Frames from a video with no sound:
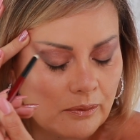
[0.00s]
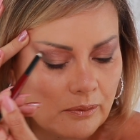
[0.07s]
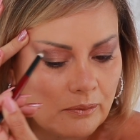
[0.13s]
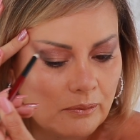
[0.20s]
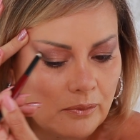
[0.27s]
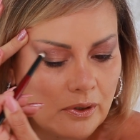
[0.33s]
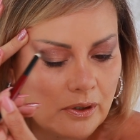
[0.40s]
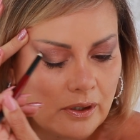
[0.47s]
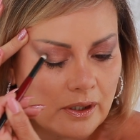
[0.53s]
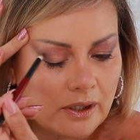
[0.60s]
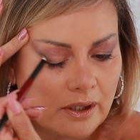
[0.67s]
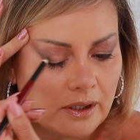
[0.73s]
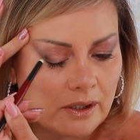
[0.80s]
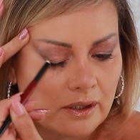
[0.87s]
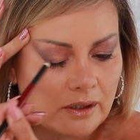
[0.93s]

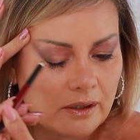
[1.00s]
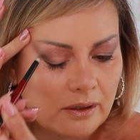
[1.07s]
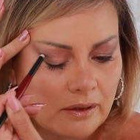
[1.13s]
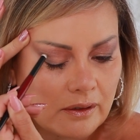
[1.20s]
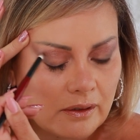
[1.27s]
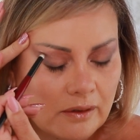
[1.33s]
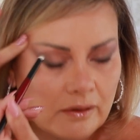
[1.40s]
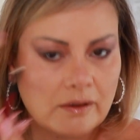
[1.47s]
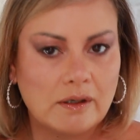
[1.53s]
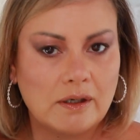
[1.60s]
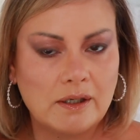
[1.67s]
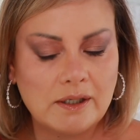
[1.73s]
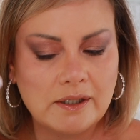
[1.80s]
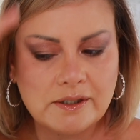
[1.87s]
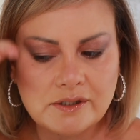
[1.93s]
my
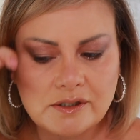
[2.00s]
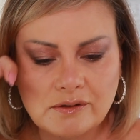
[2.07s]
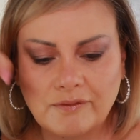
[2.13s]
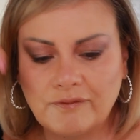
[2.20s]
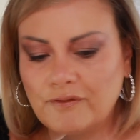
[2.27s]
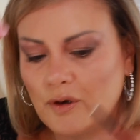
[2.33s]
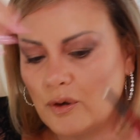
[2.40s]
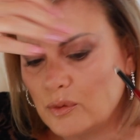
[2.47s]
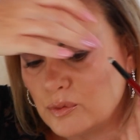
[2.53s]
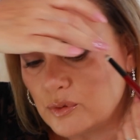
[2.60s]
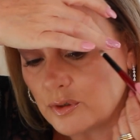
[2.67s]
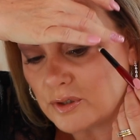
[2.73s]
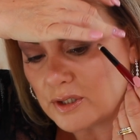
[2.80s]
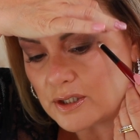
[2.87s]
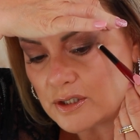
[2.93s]
lids fold
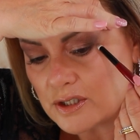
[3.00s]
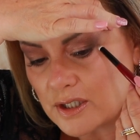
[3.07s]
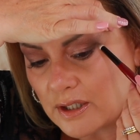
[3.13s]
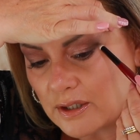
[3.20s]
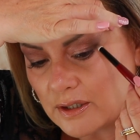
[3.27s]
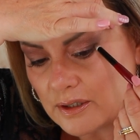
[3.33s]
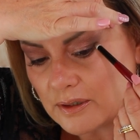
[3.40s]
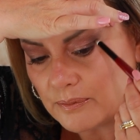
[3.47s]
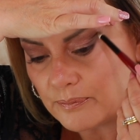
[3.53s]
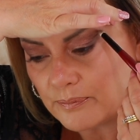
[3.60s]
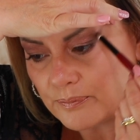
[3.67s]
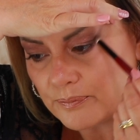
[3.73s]
on each other.